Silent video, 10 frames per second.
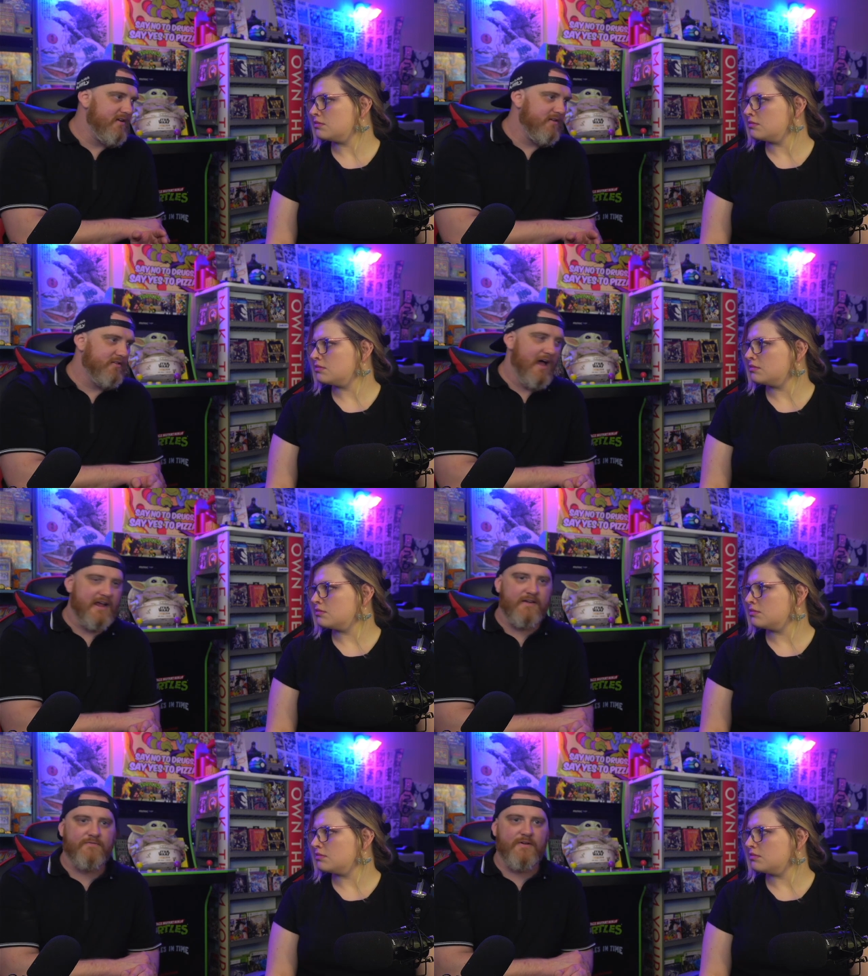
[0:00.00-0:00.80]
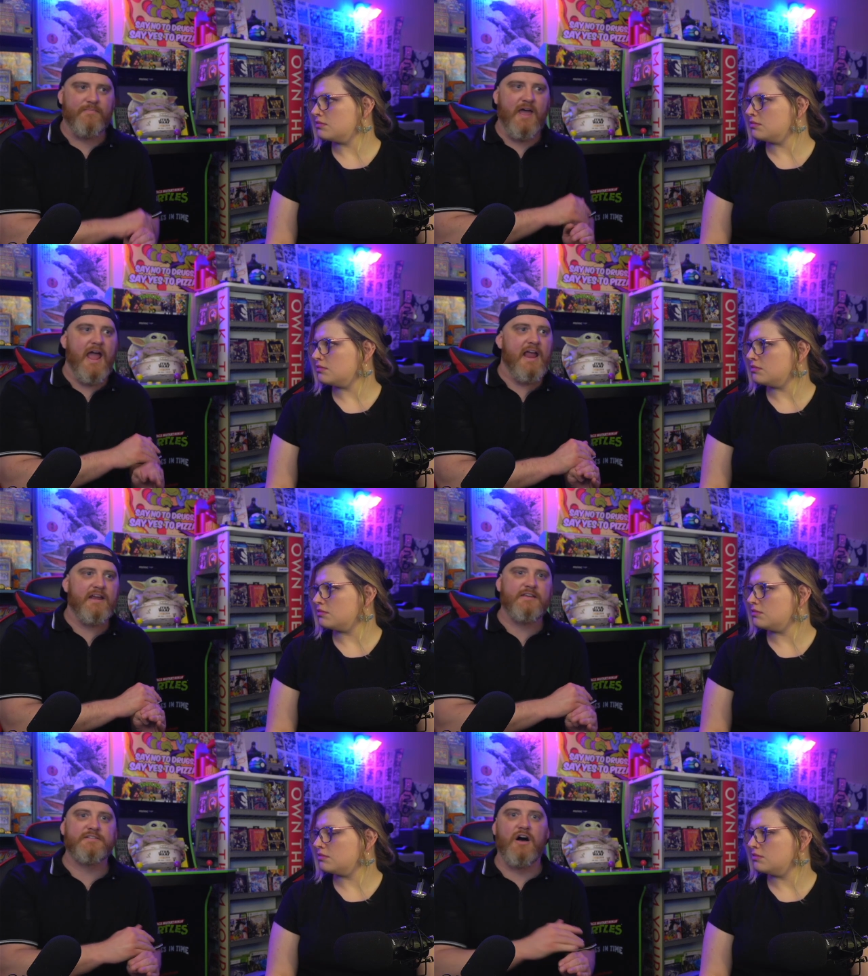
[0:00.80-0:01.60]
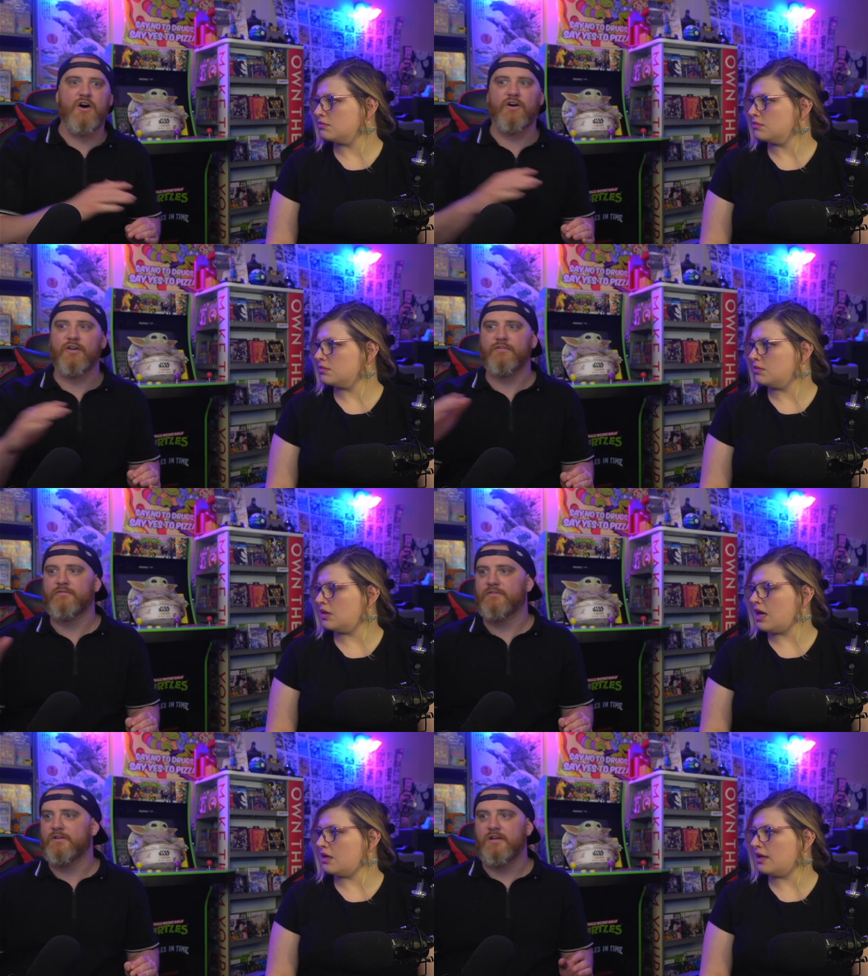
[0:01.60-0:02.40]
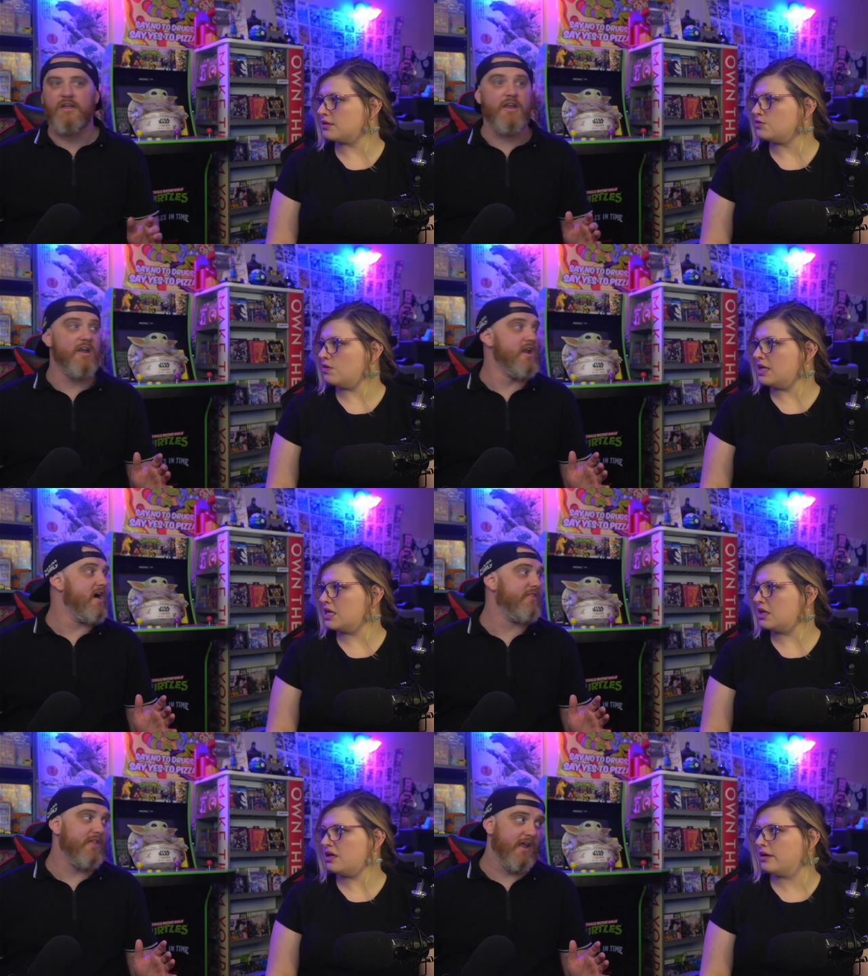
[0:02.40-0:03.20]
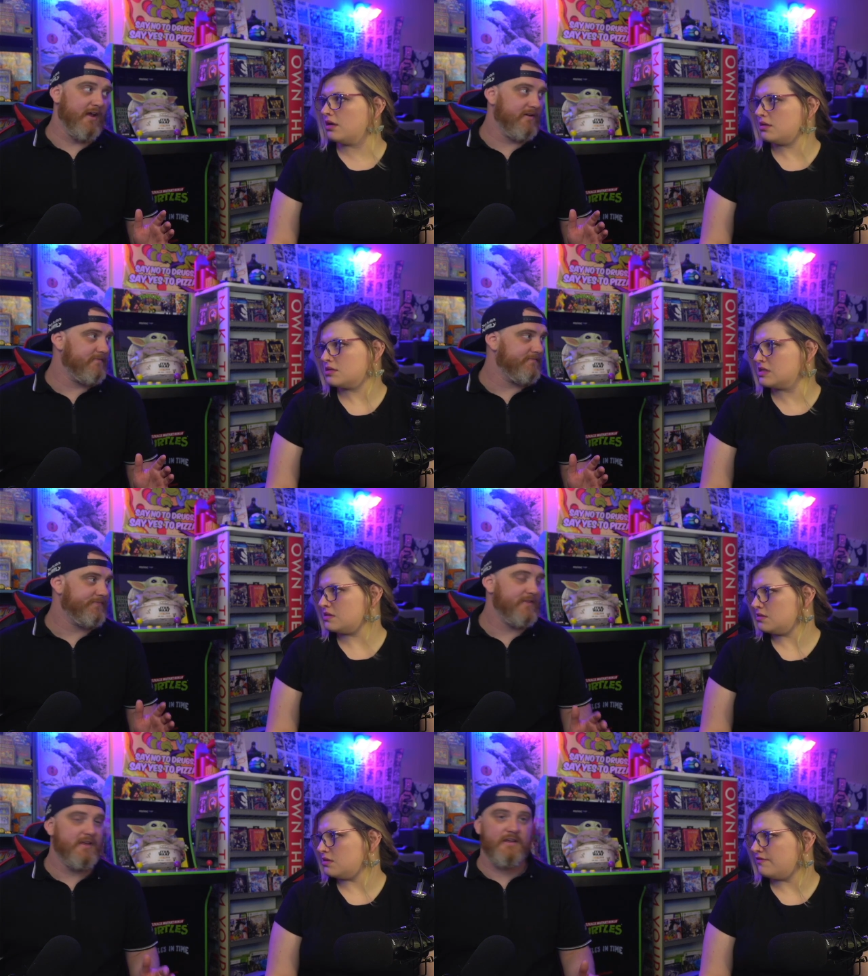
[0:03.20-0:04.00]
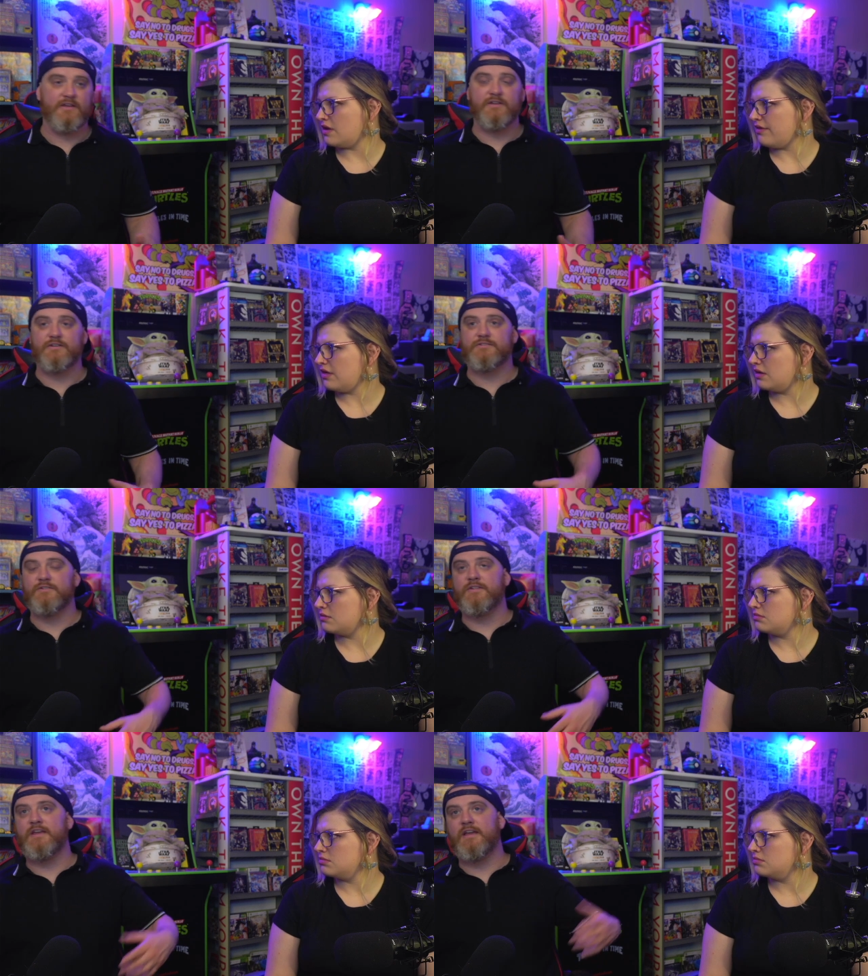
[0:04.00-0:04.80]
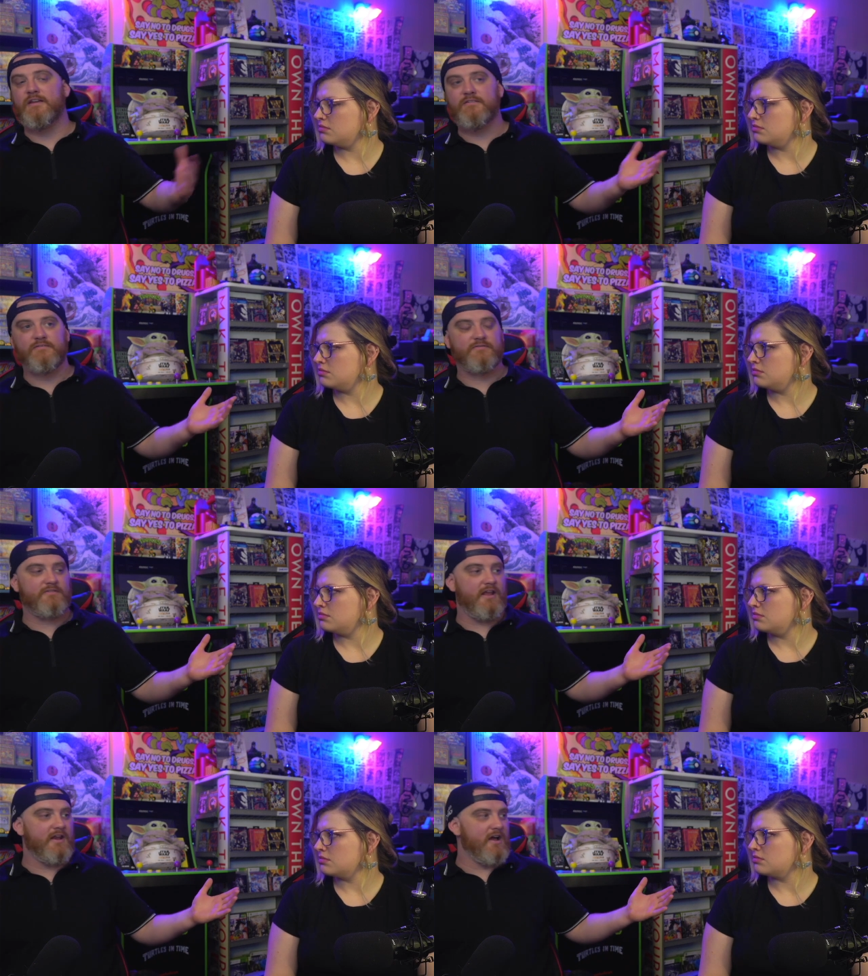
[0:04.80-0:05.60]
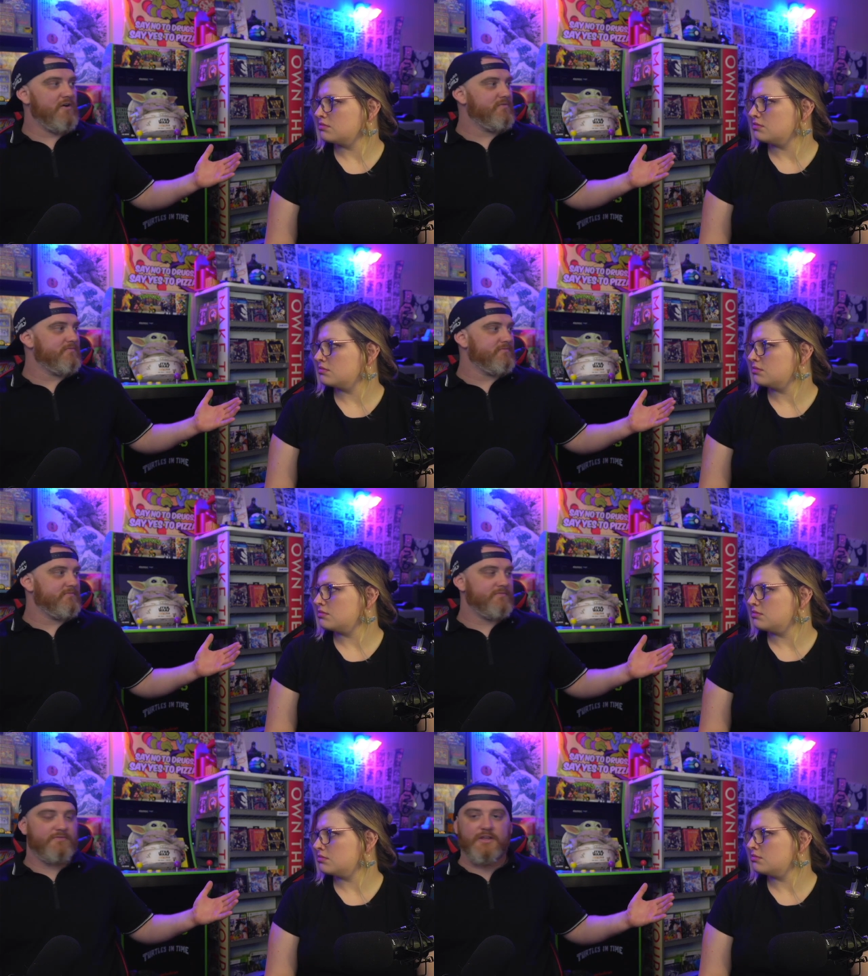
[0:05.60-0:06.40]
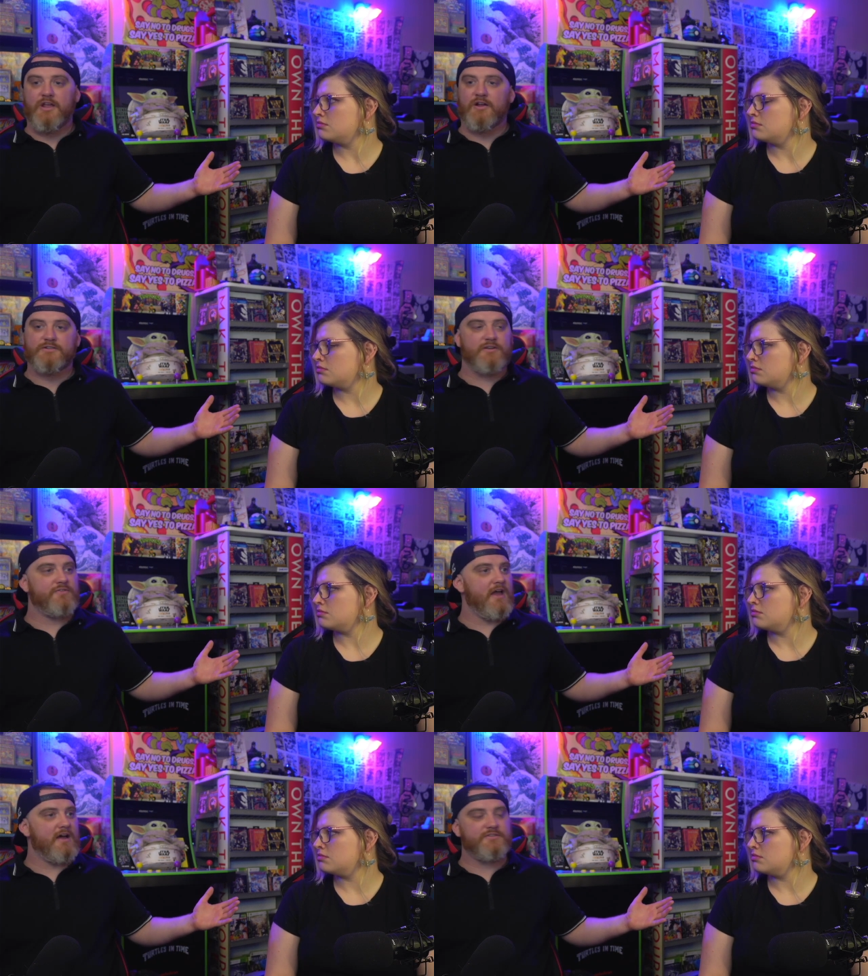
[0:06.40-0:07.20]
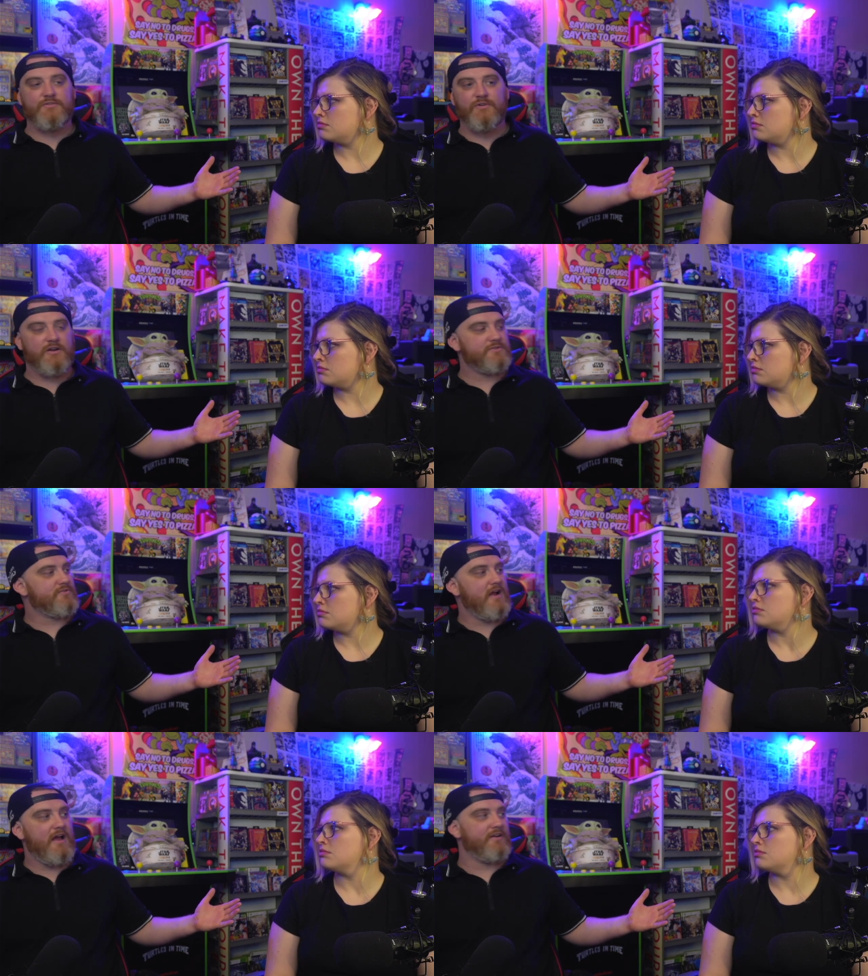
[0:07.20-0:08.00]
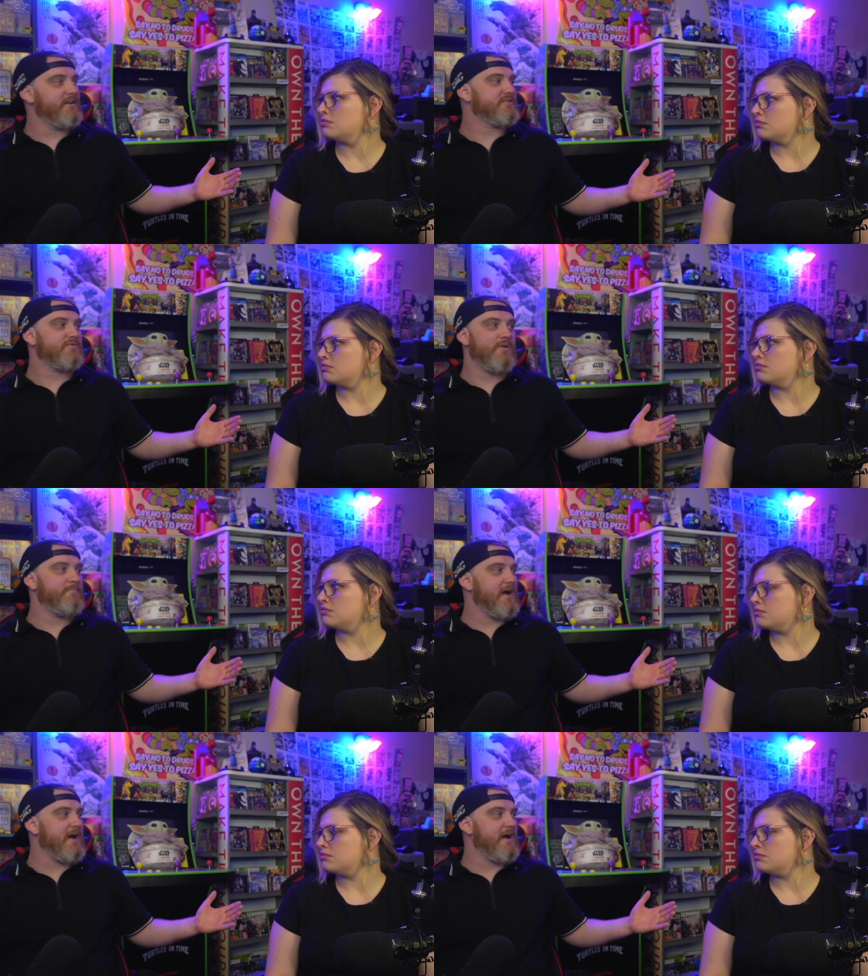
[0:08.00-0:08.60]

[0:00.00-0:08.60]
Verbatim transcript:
Speaker 1: like from the 80s on. Yeah, like 20 nothing.
Speaker 2: years of nothing. So then,
Speaker 1: you know, the year 2000 rolls around and it's about